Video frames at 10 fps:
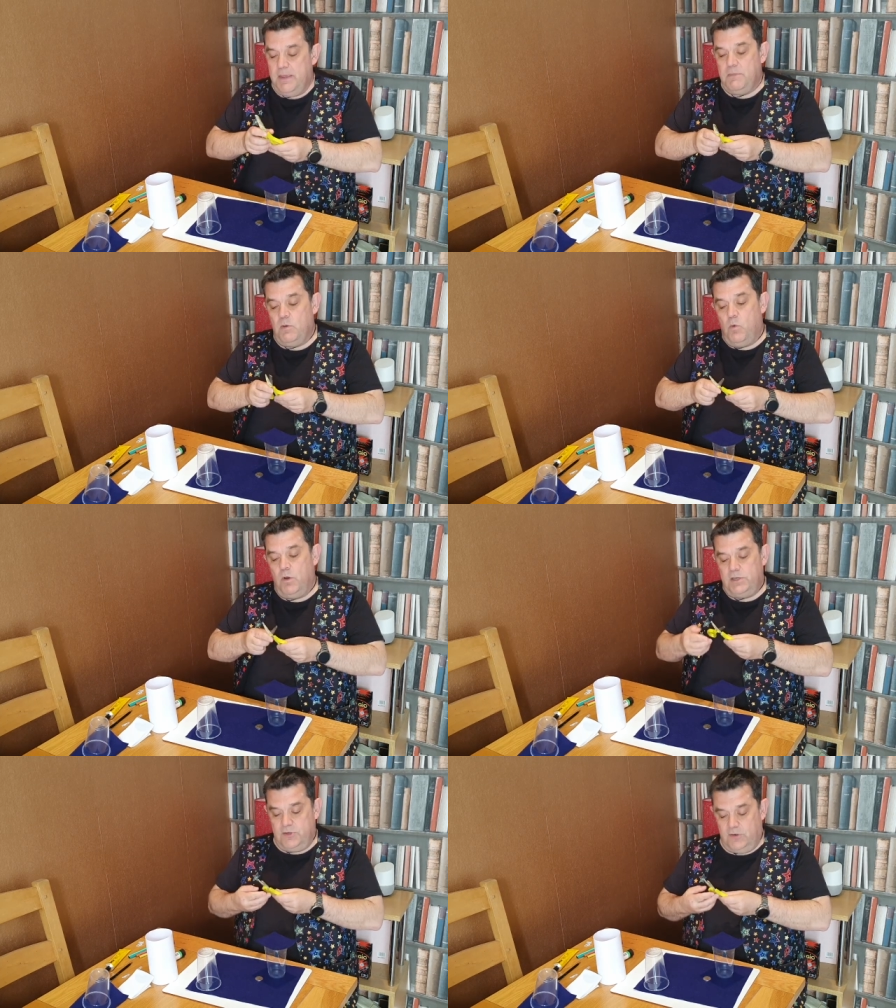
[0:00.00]
But
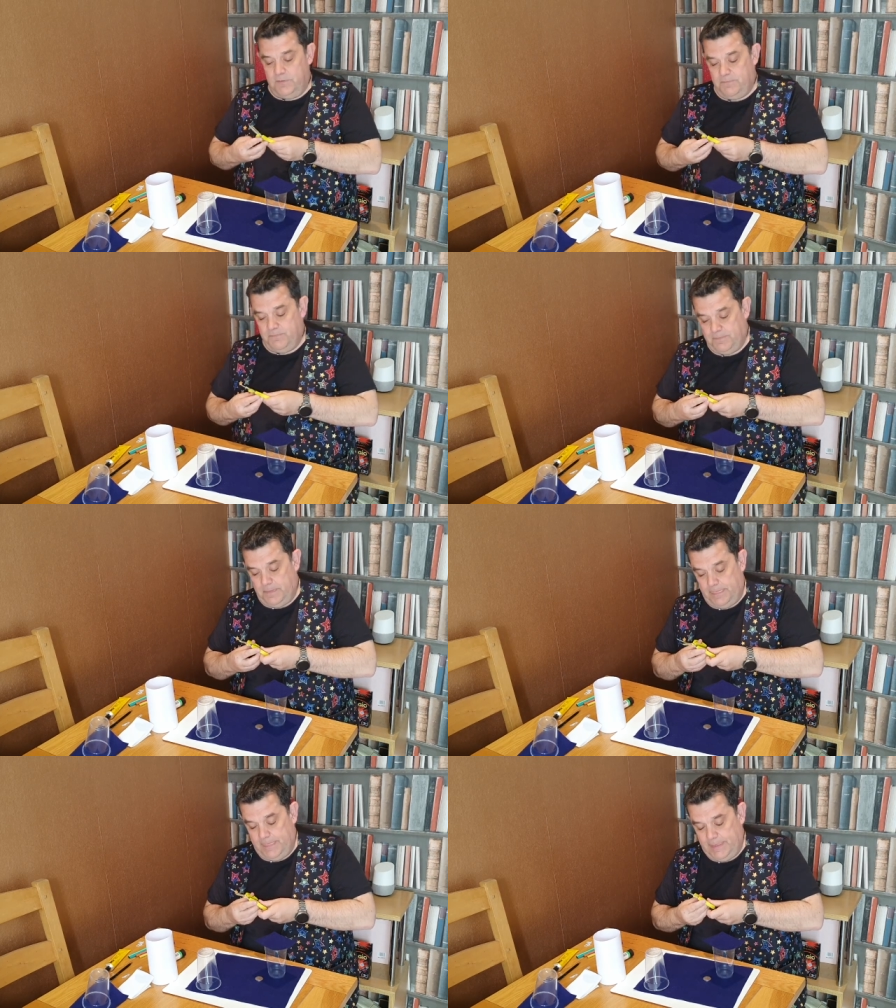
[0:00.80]
what you do
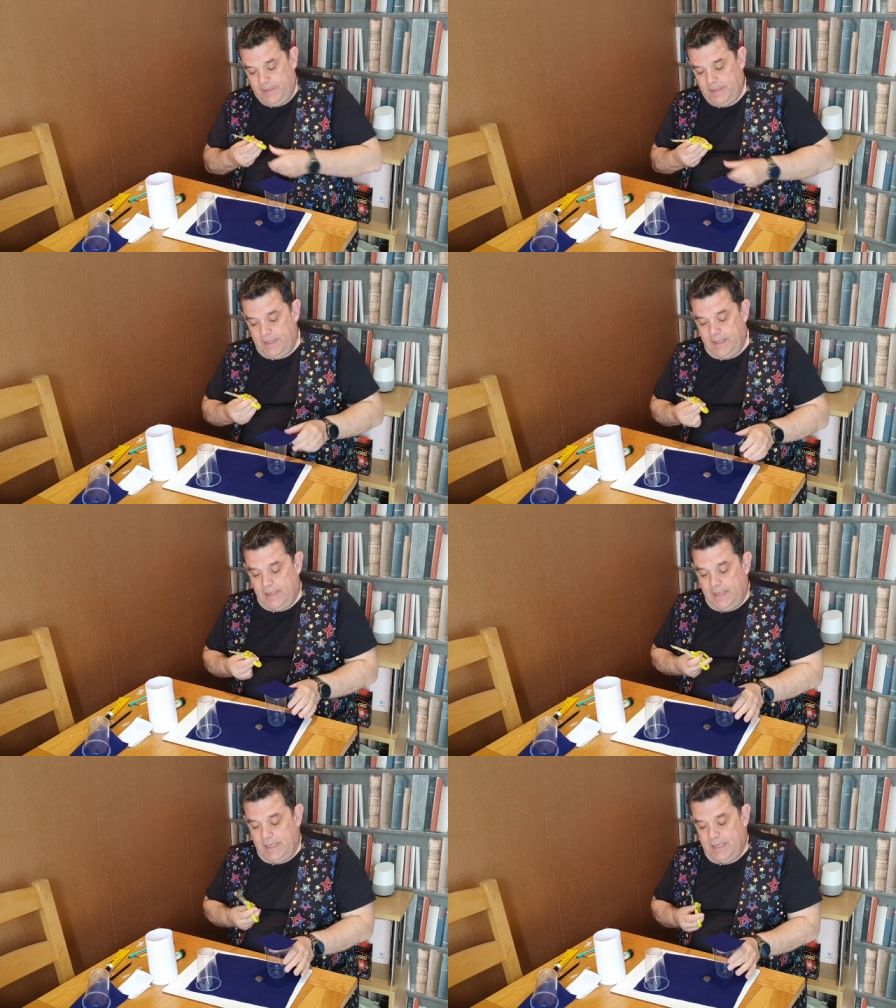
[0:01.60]

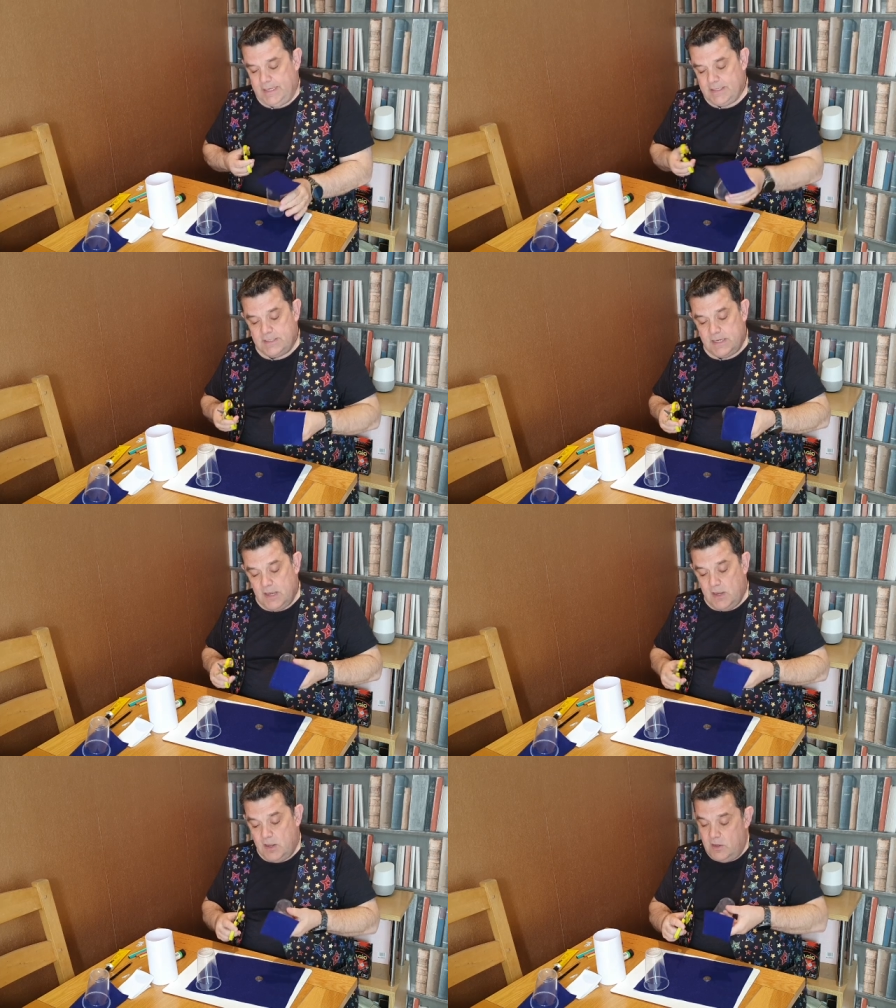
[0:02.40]
is
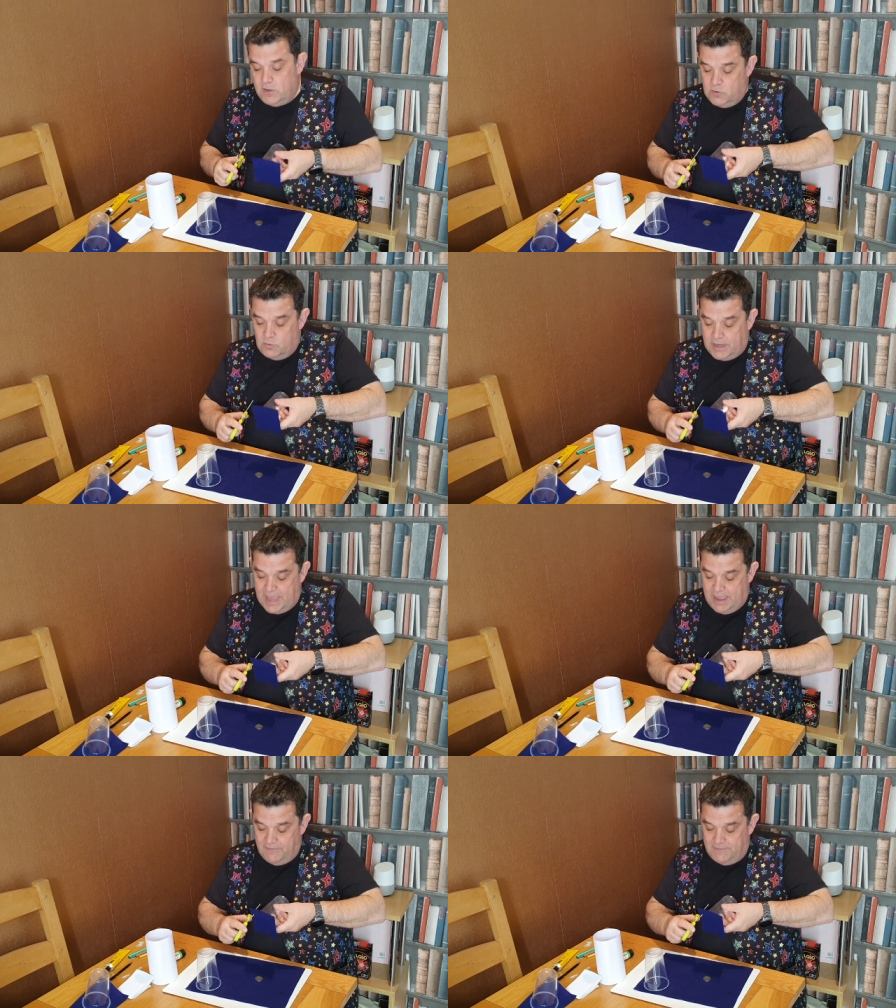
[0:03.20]
you
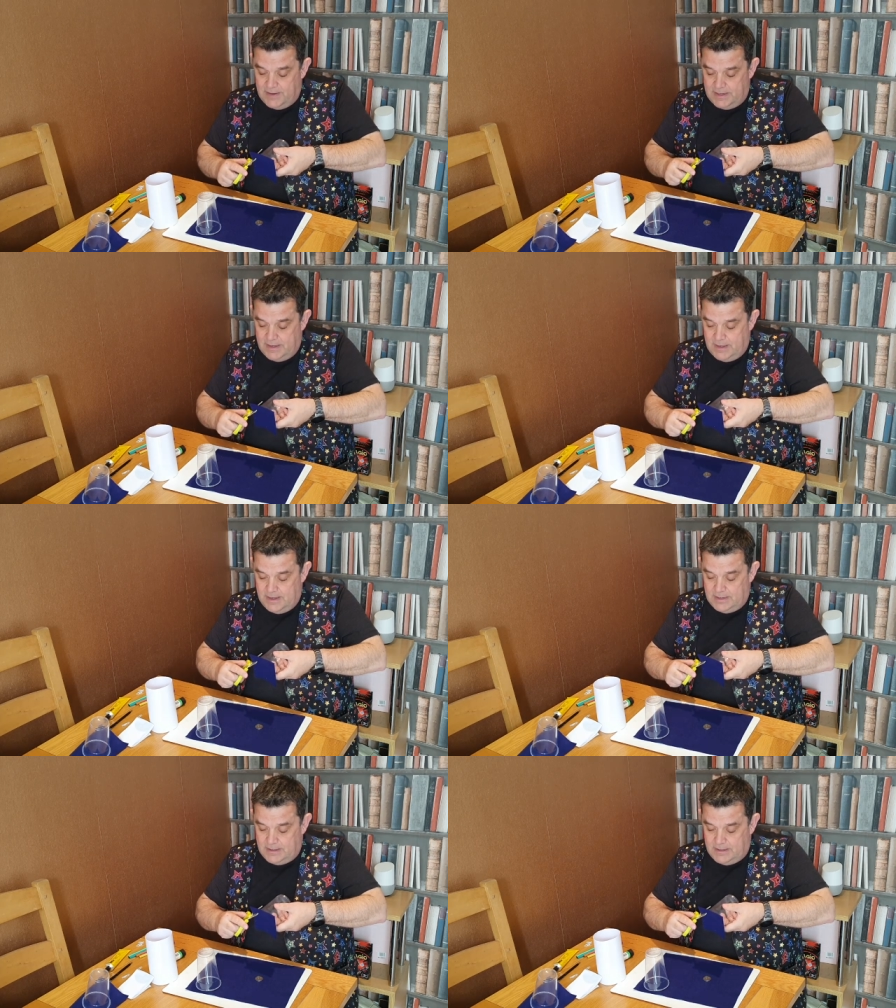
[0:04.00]
carefully
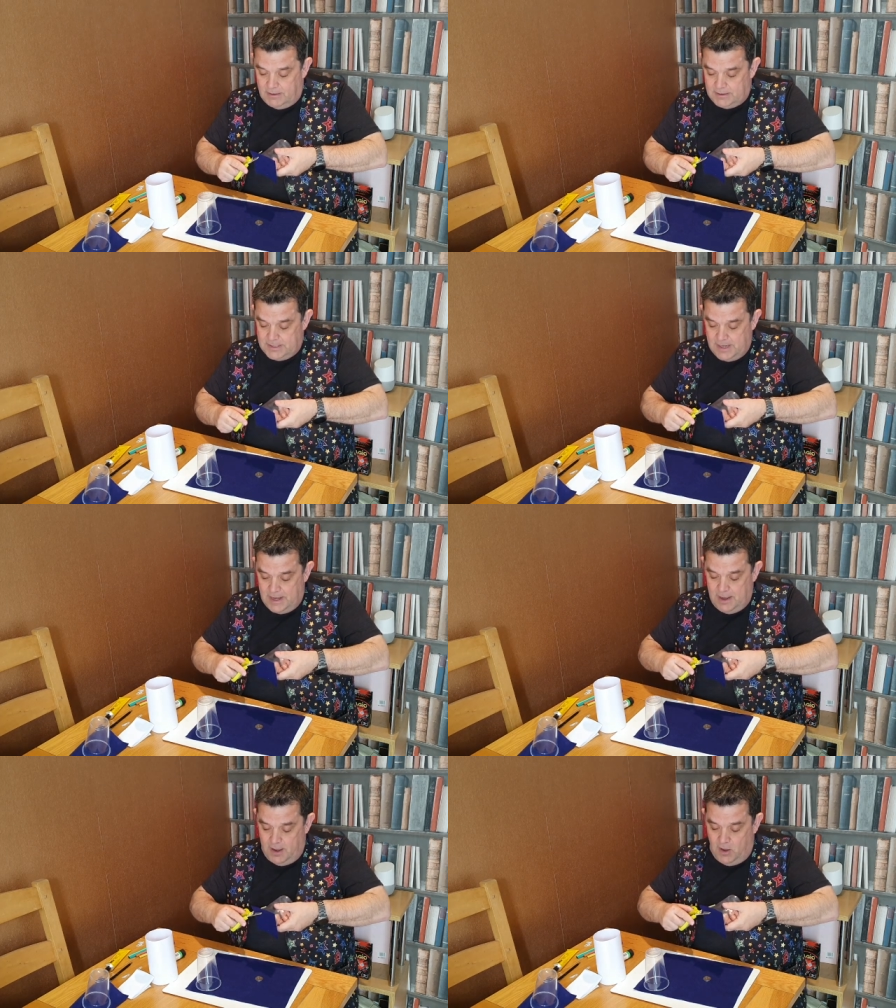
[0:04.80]
cut
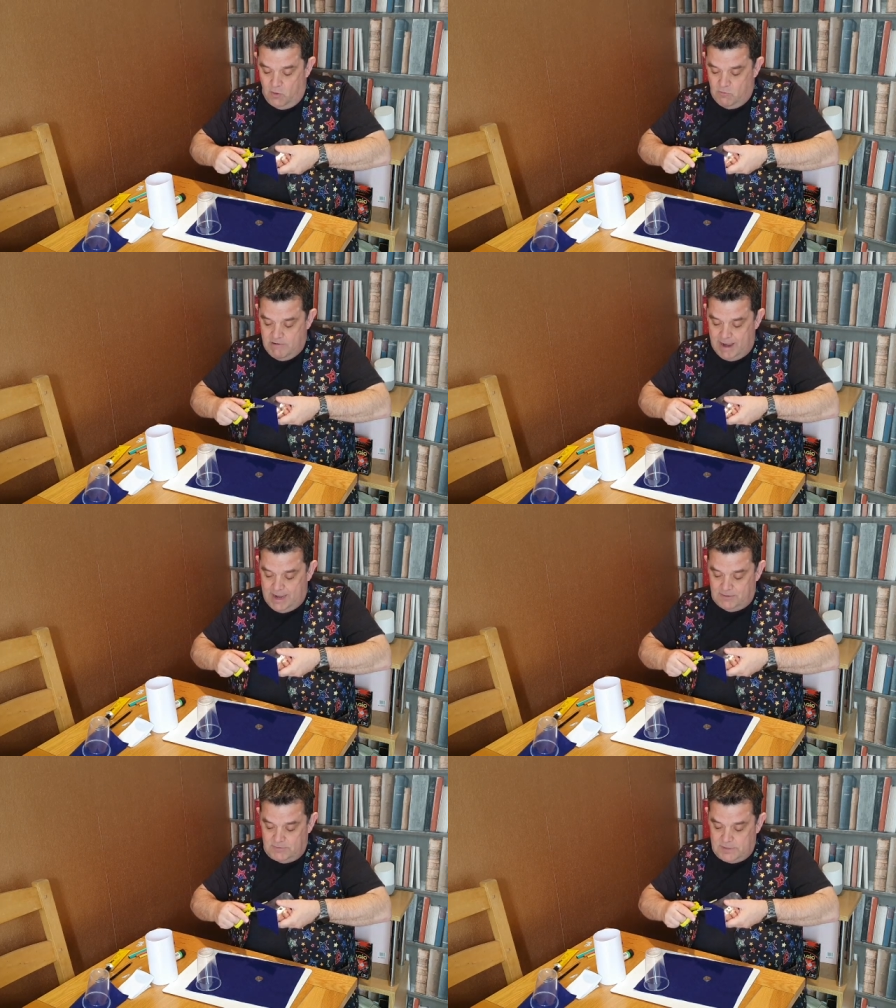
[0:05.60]

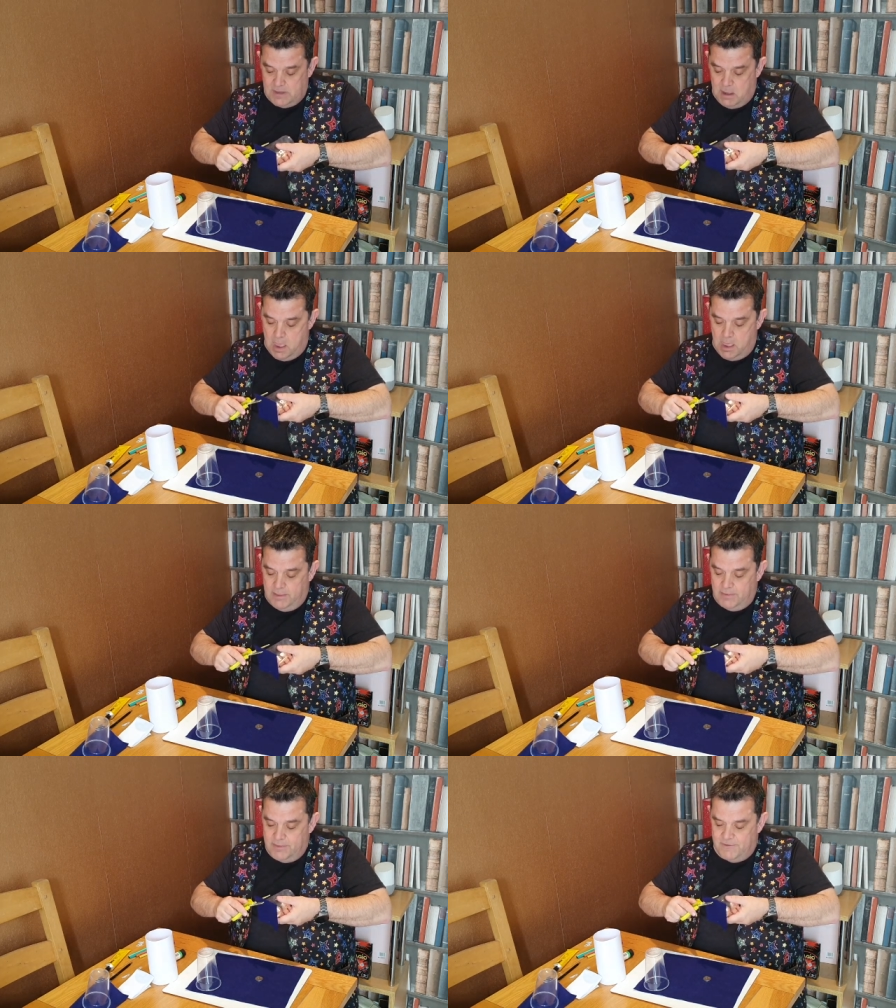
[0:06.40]
around
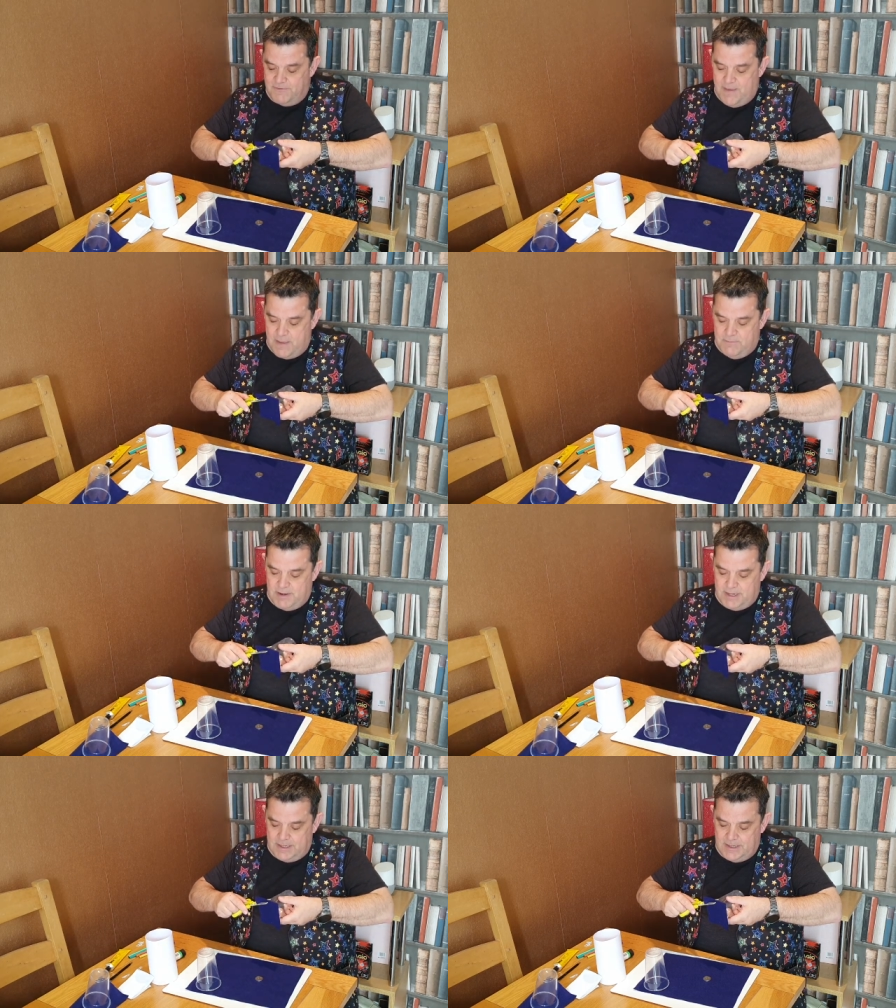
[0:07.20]
the
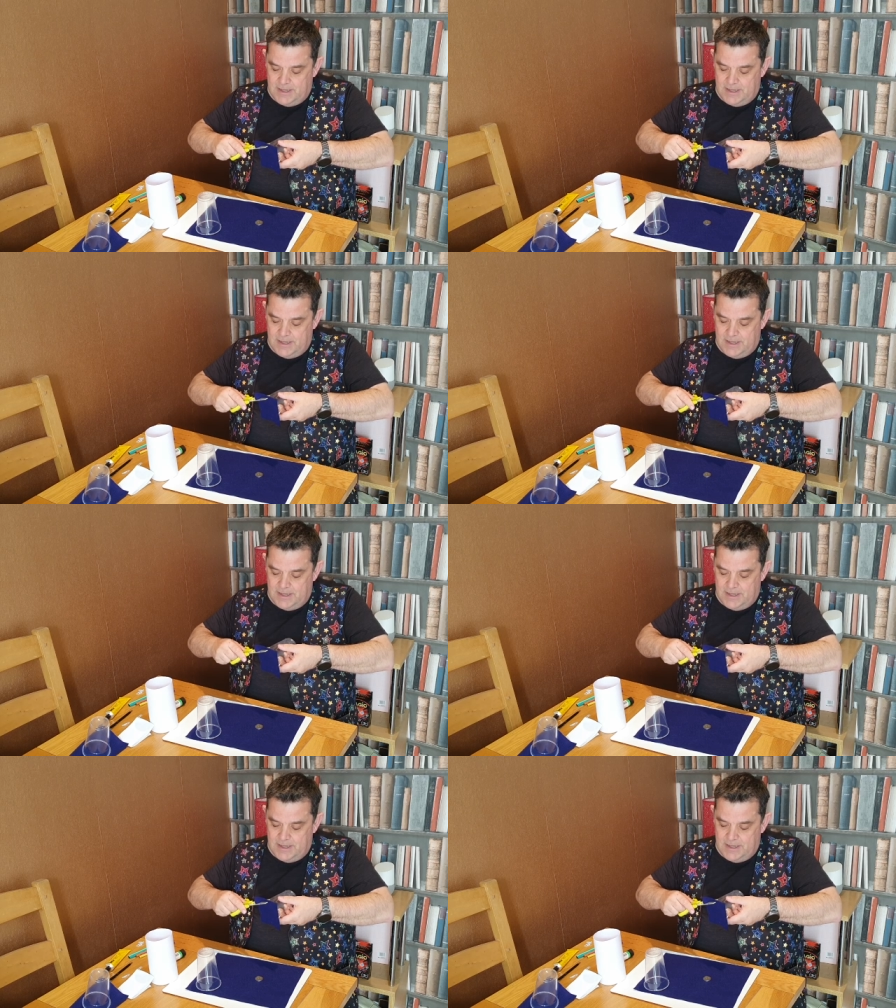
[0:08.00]
fabric